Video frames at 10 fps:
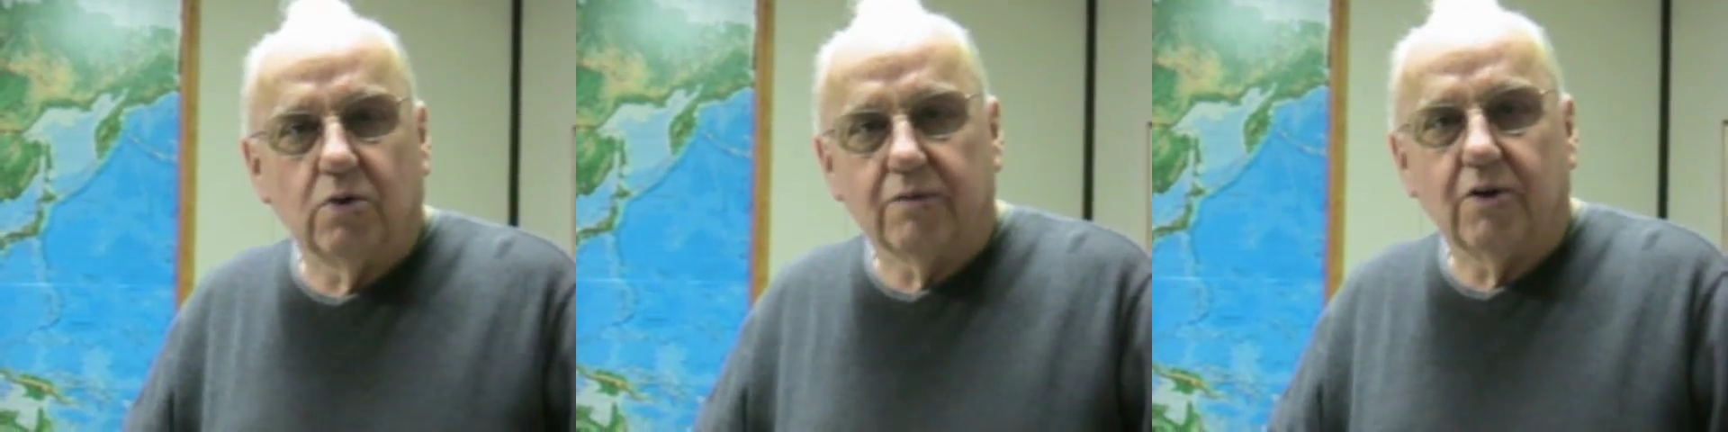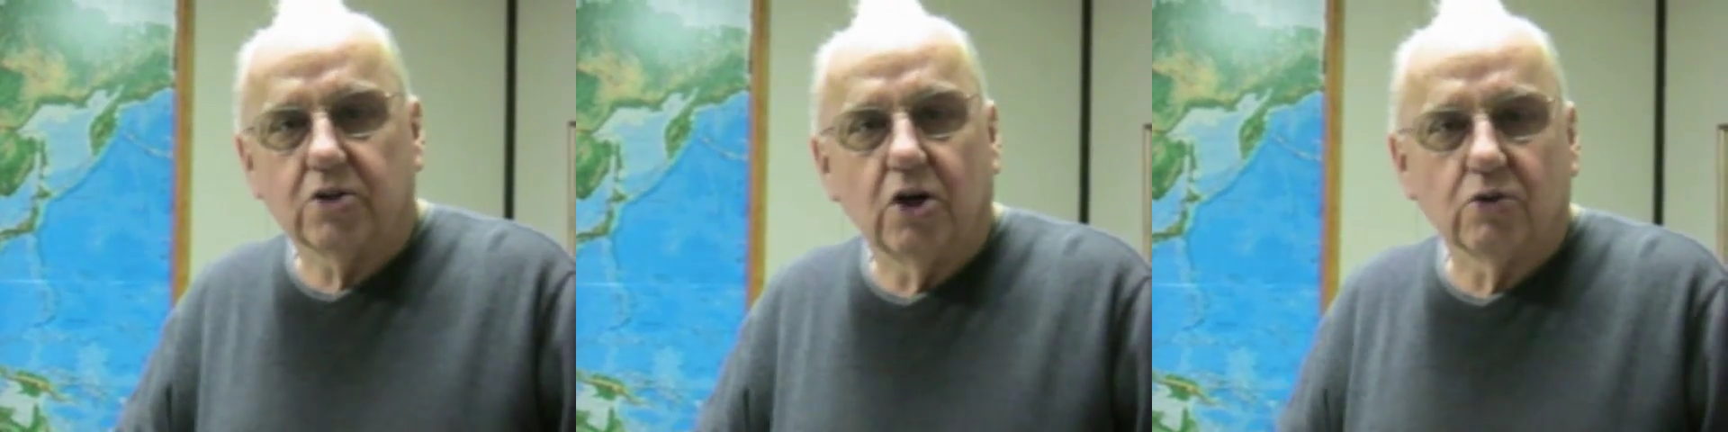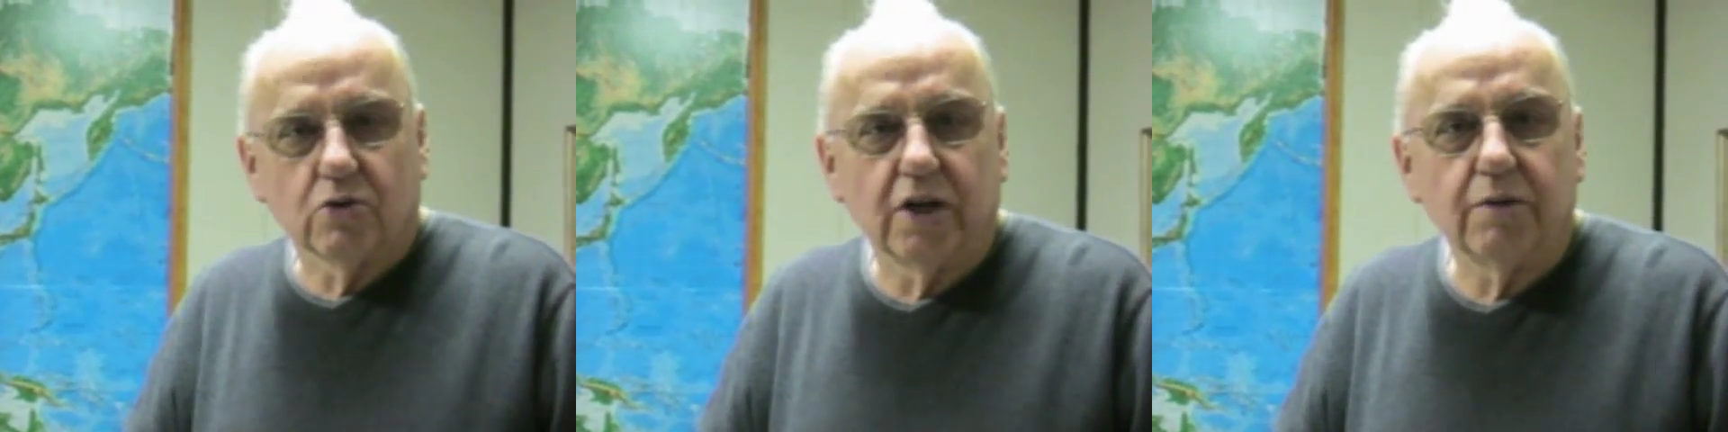one of our
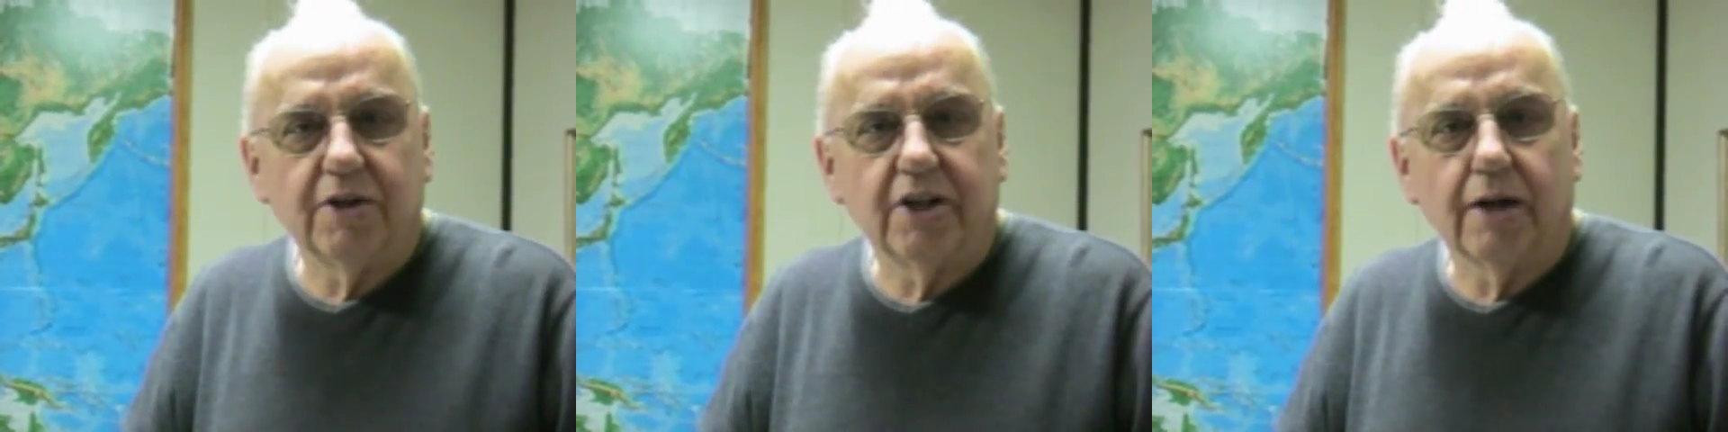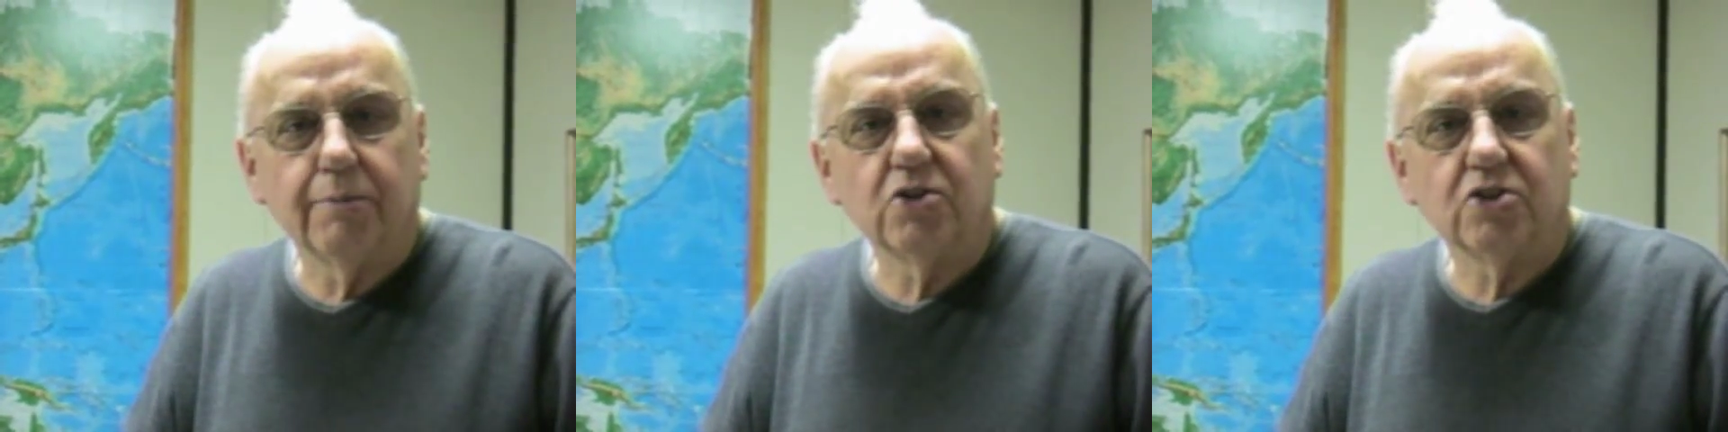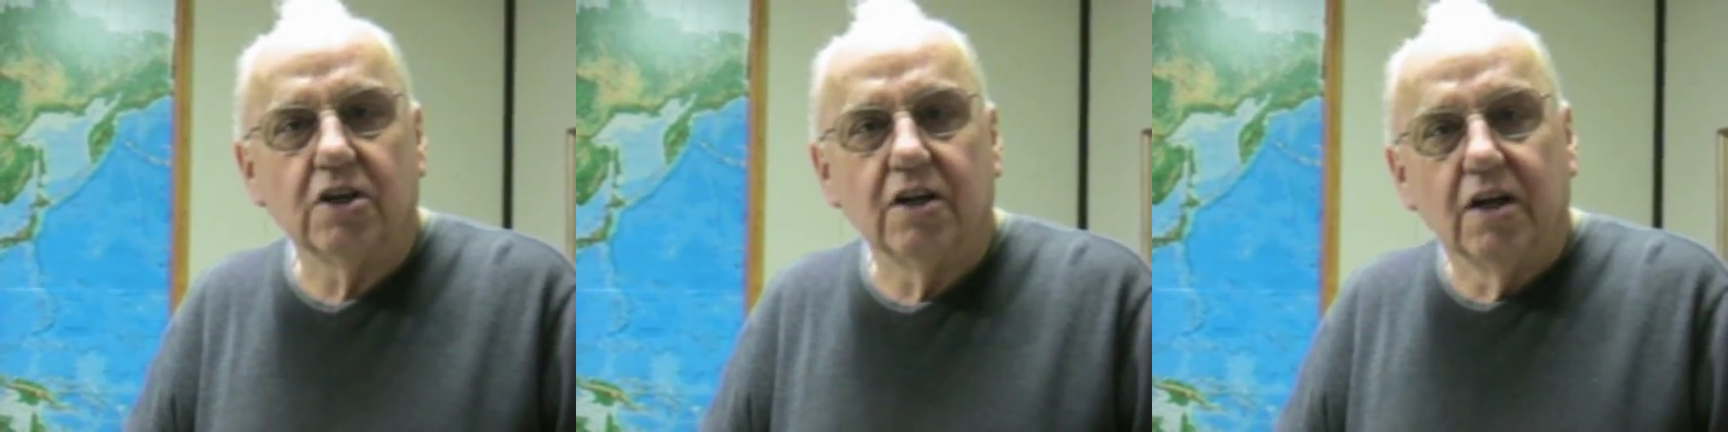tunnels had been
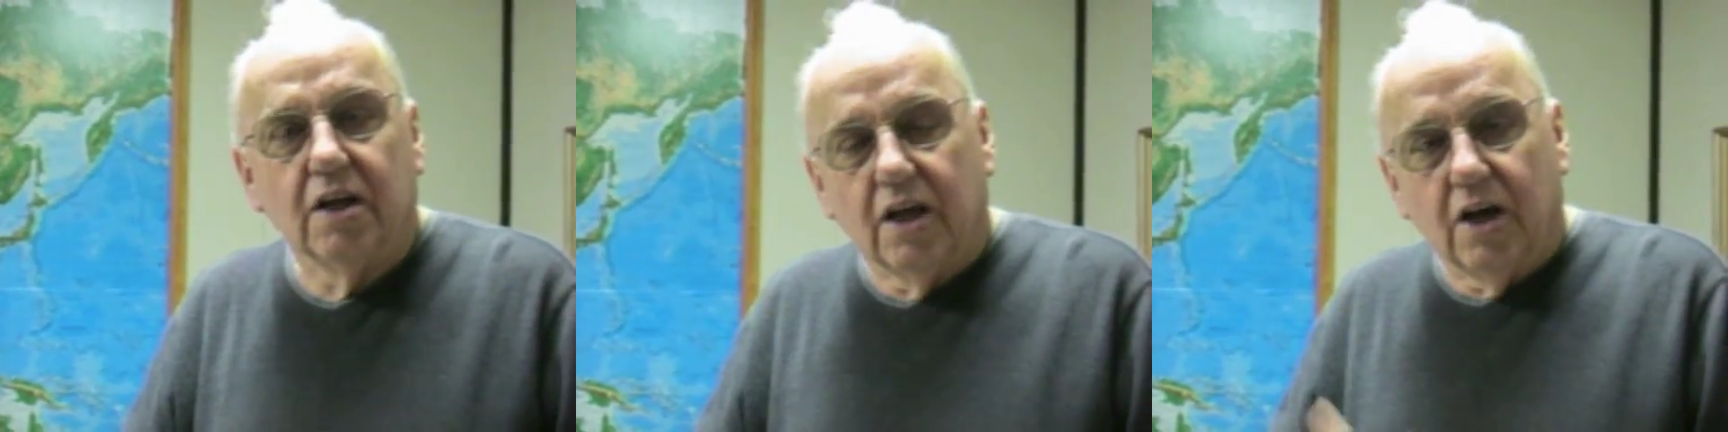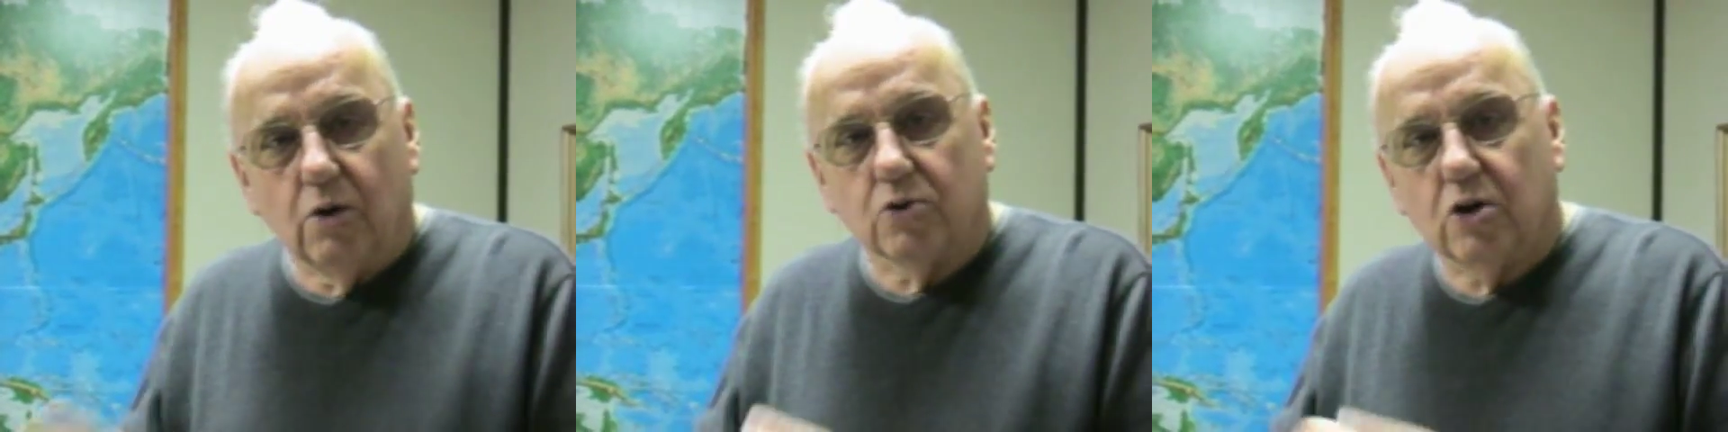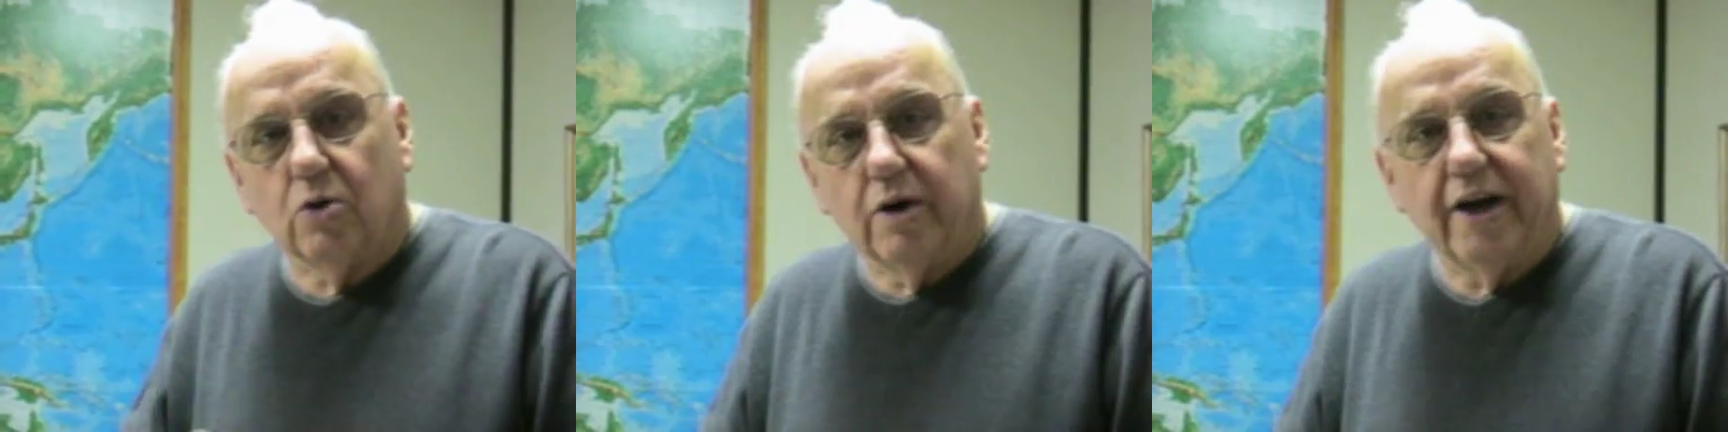damaged, and
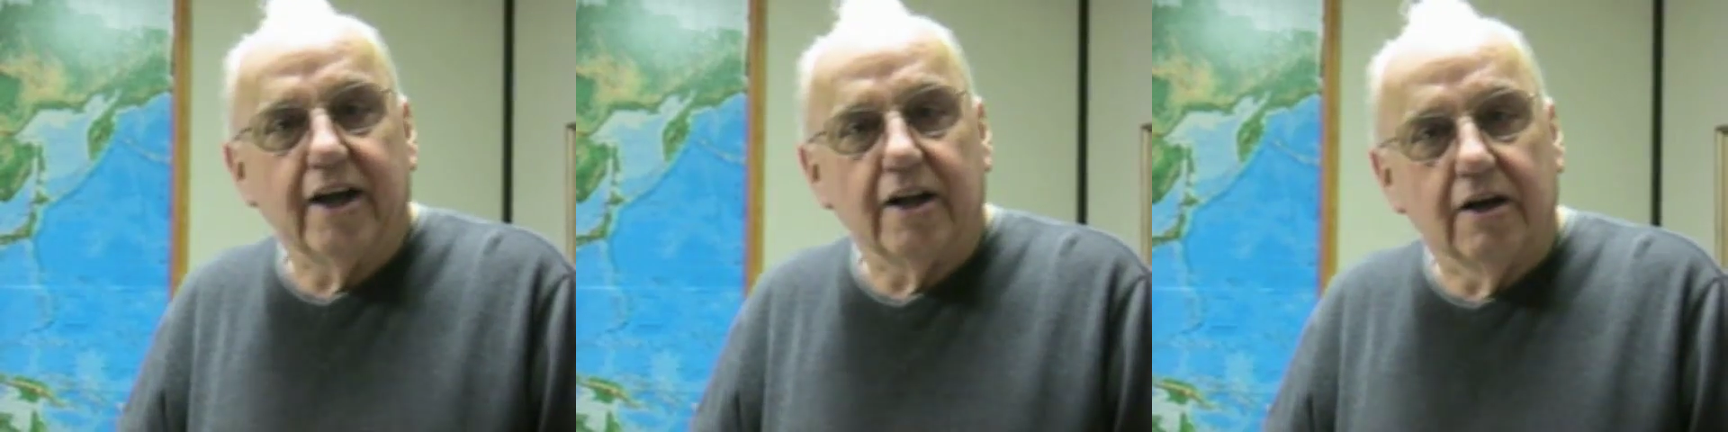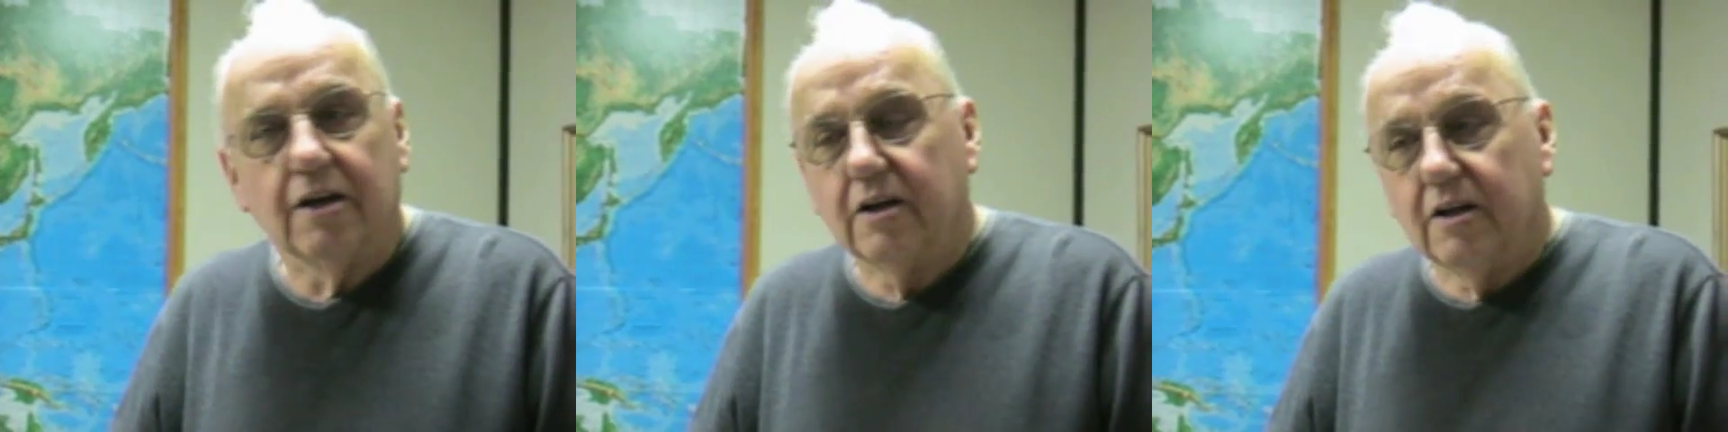also I had a